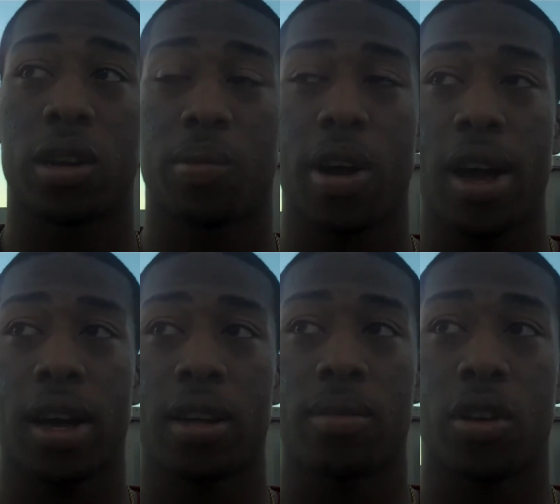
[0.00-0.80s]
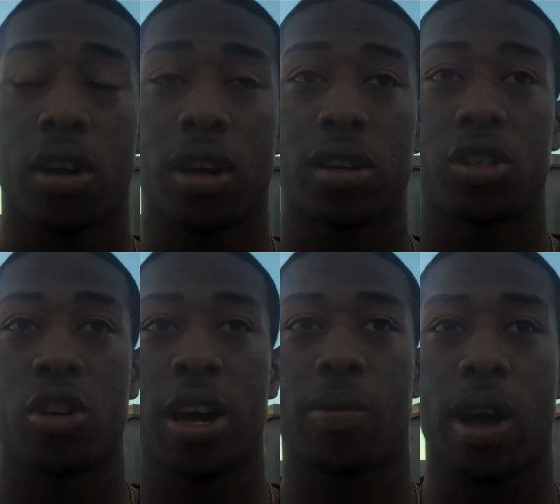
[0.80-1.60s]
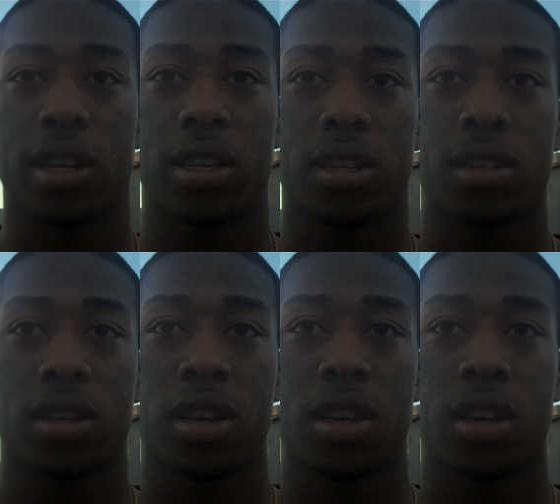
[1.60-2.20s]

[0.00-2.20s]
it in, pra- in, in track practice,